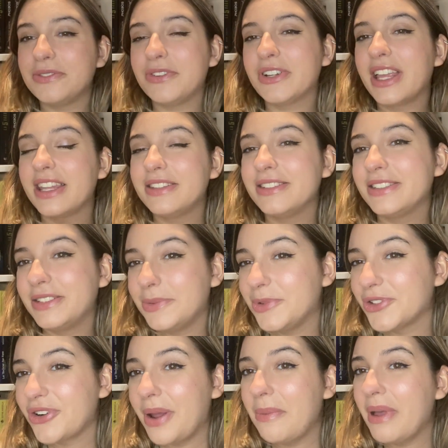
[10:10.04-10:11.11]
forget to
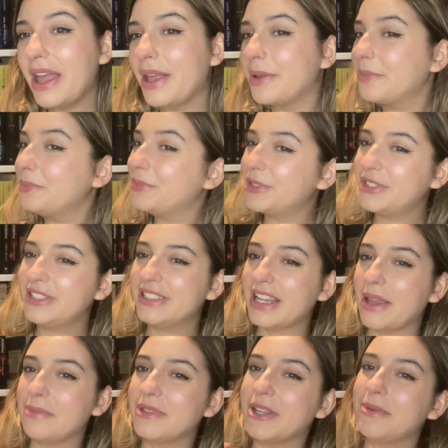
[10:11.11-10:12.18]
subscribe and put a
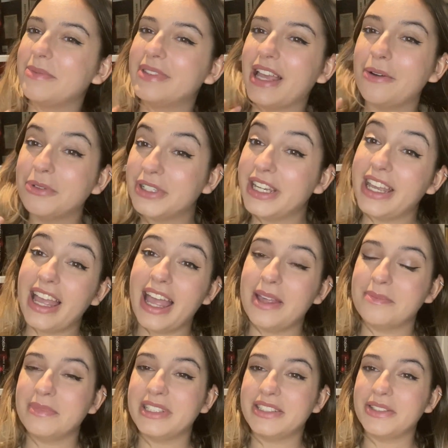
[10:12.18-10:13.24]
thumbs up. That would help
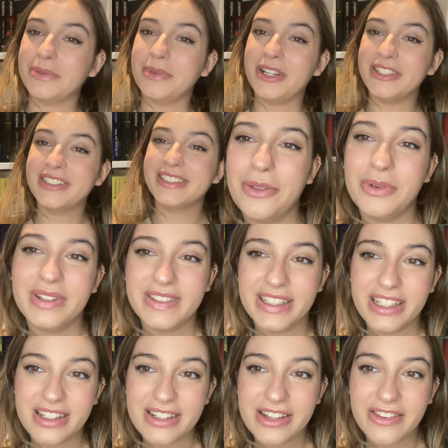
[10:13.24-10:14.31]
me so much. We'll see
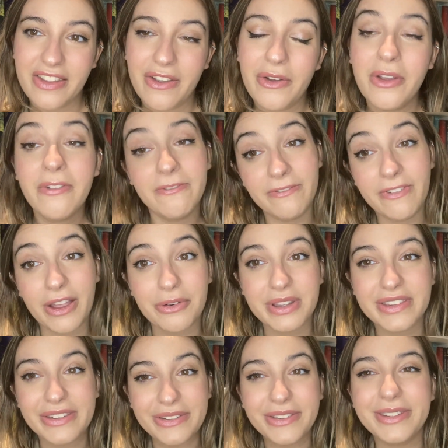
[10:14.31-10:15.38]
each other very
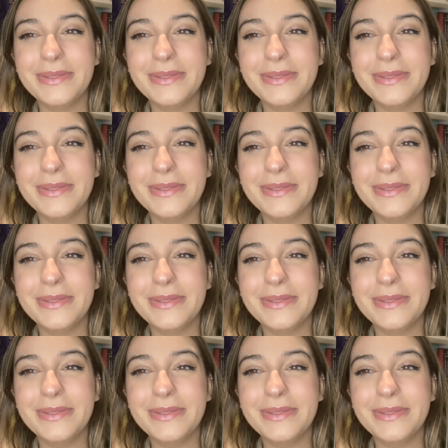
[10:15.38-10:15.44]
soon.